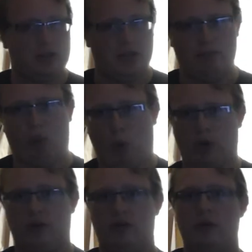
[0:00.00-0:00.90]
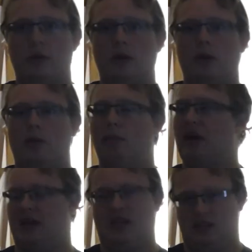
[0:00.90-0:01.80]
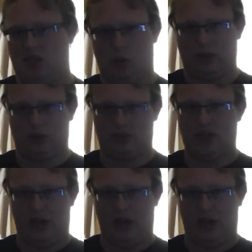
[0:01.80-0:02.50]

looks important, but I can't tell what they're